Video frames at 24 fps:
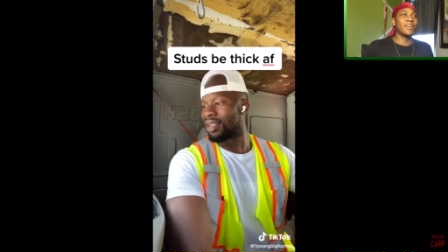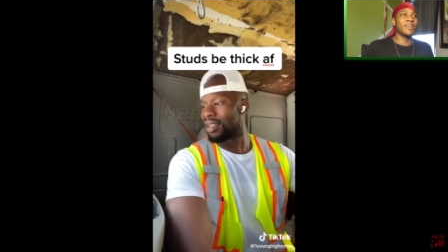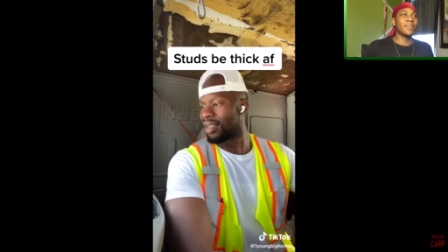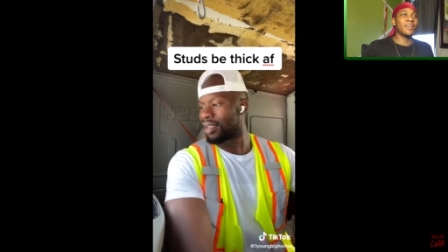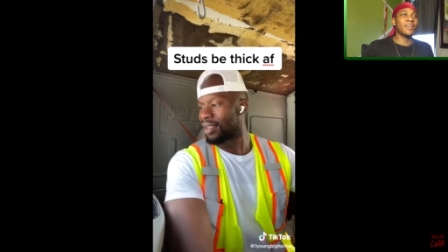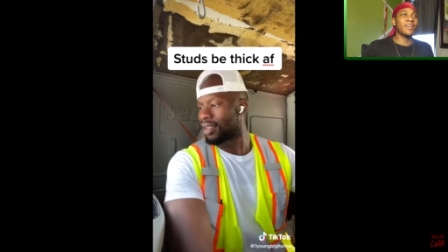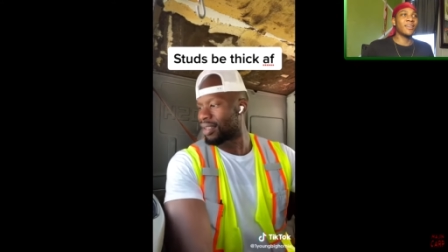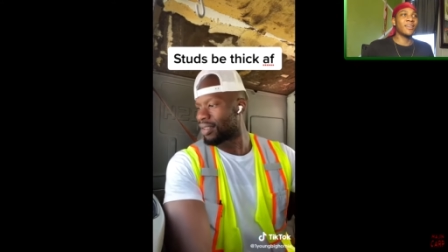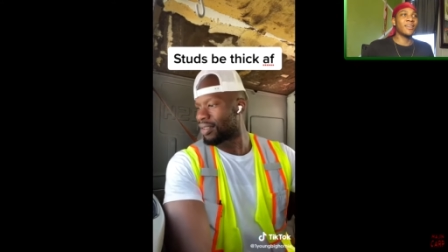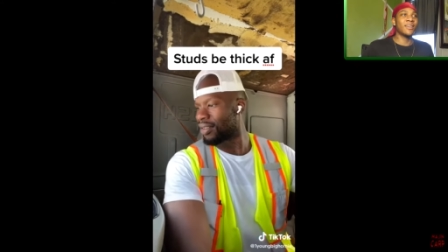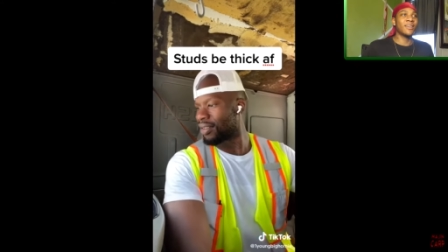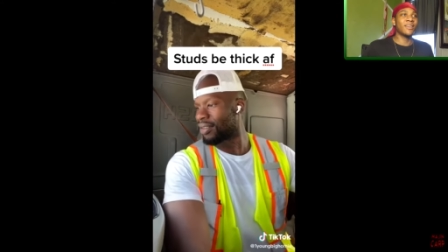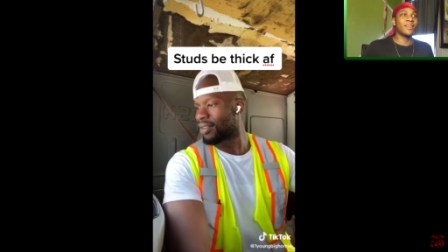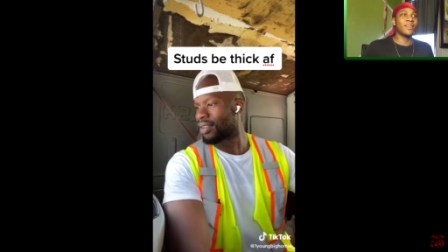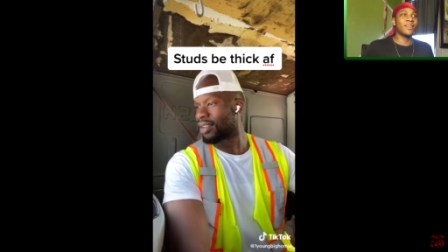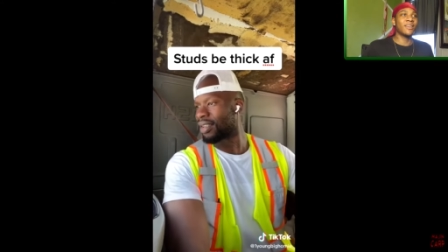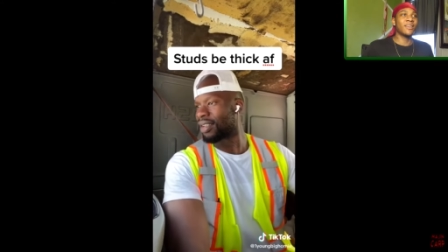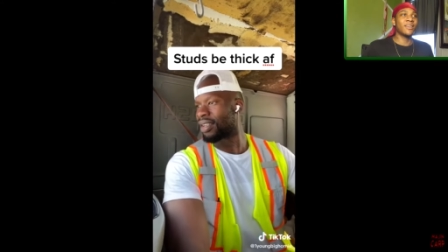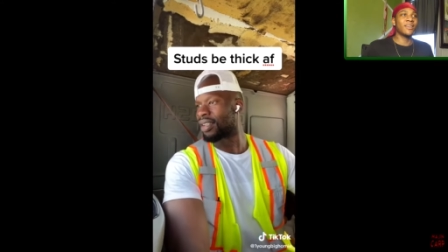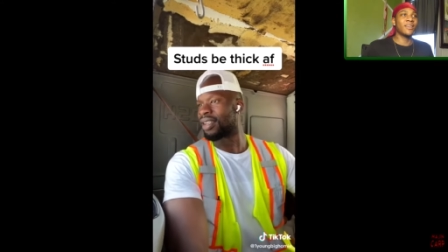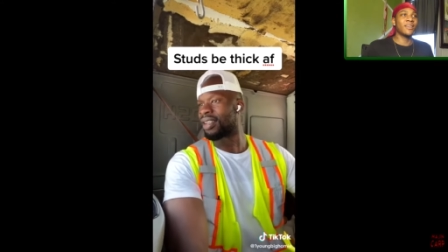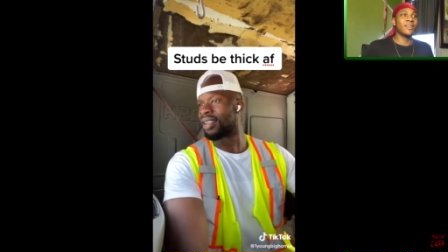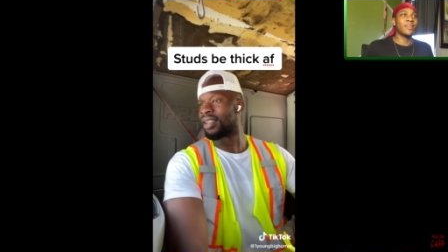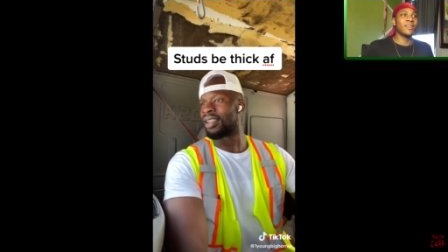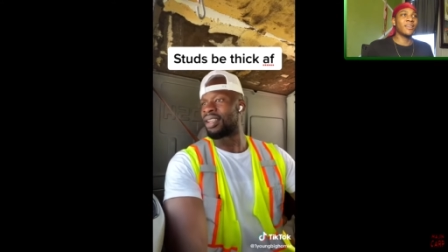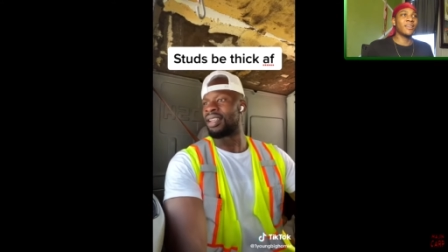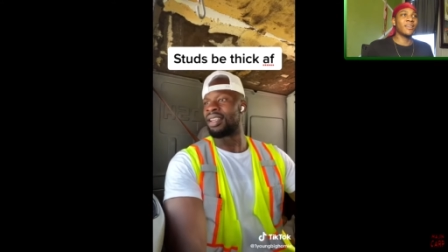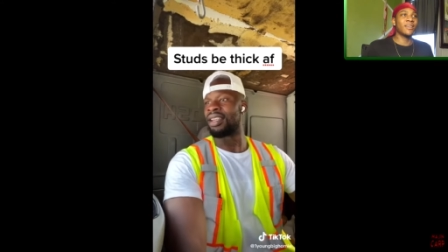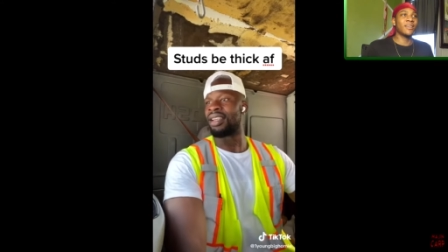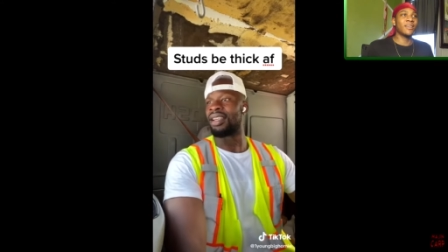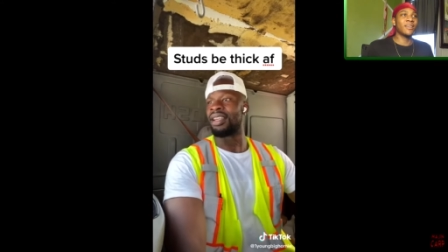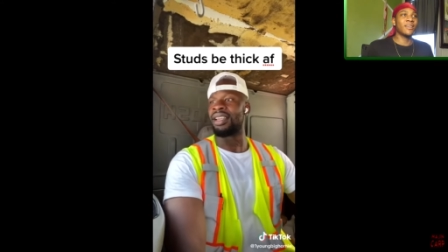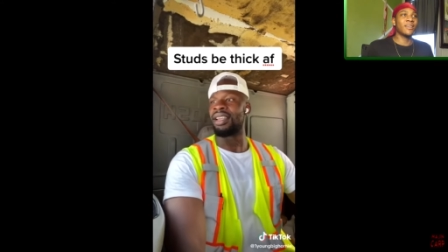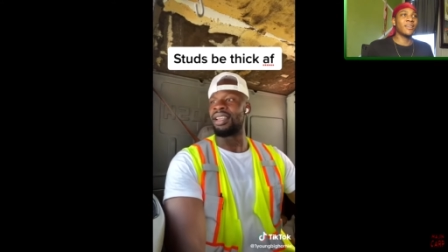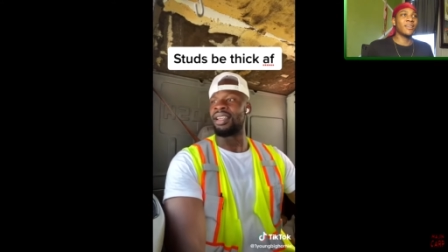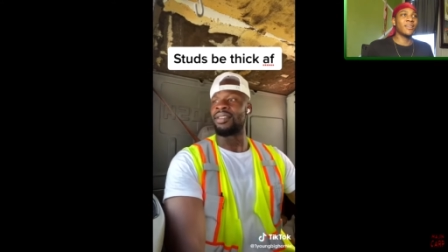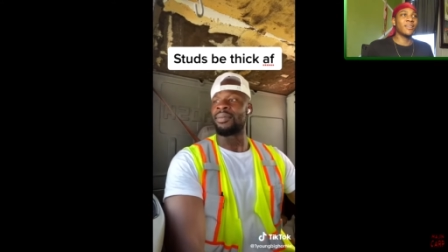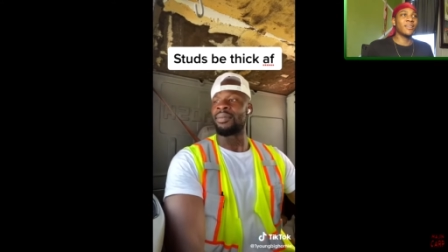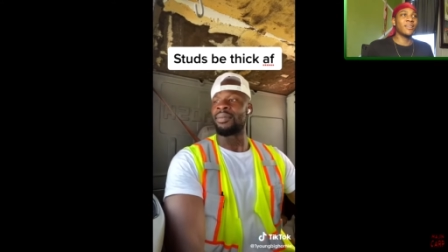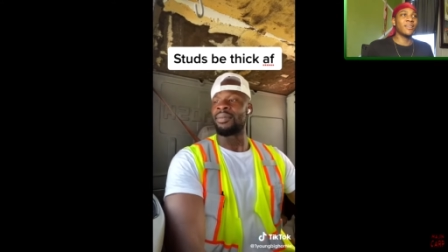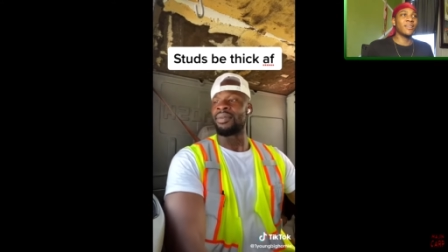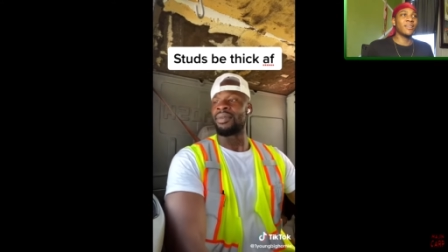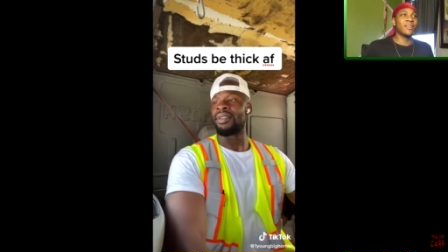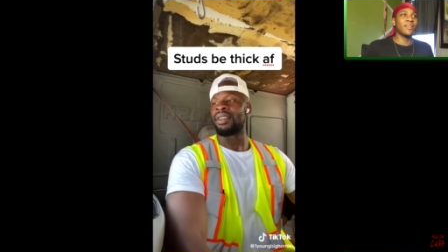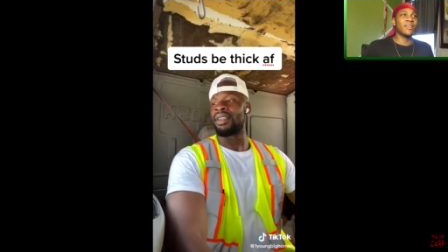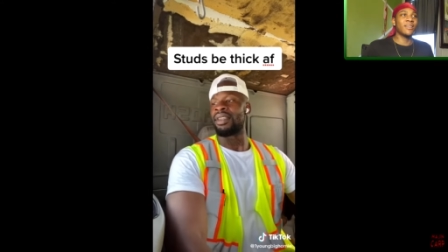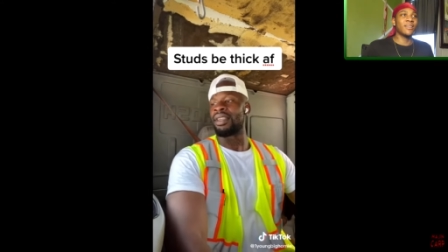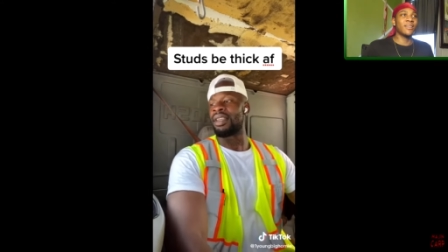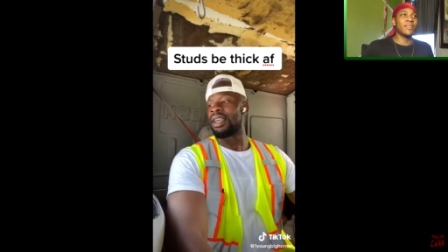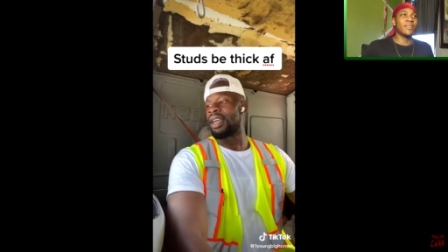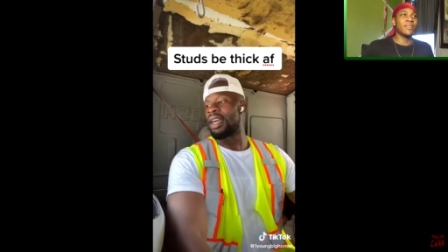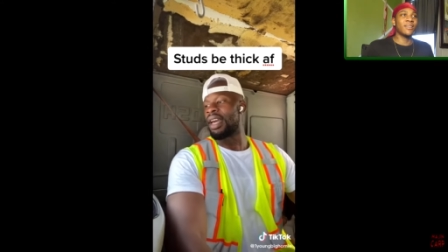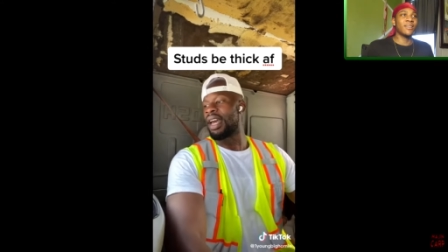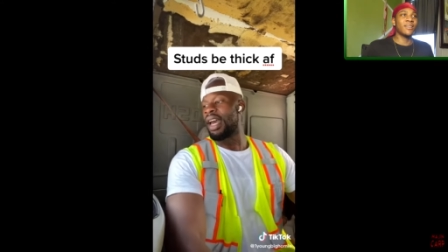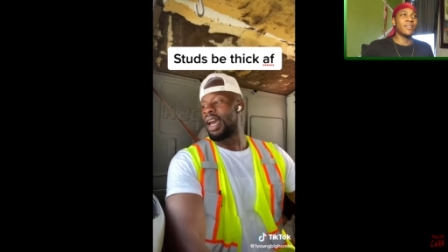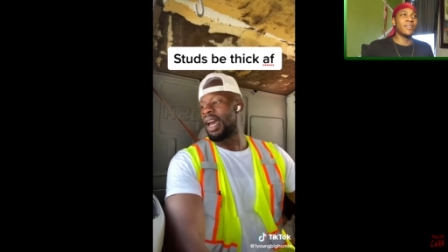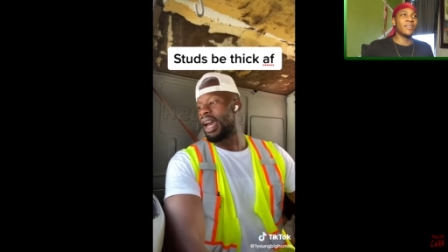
Okay, where do I put my application in at?